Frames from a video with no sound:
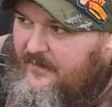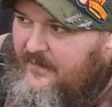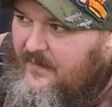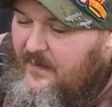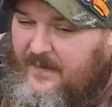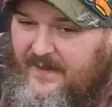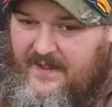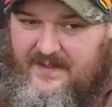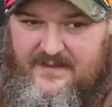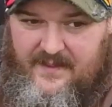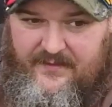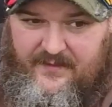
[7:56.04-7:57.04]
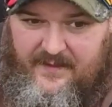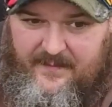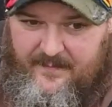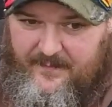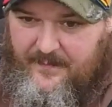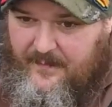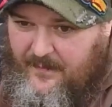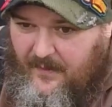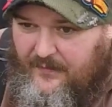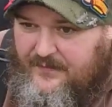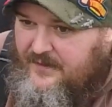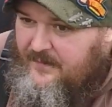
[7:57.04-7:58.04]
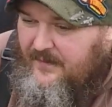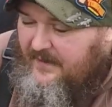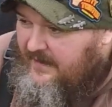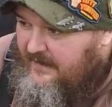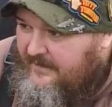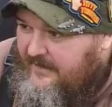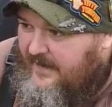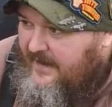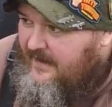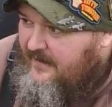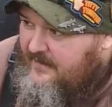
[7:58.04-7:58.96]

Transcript: The bay is literally bouncing with a little fry. There's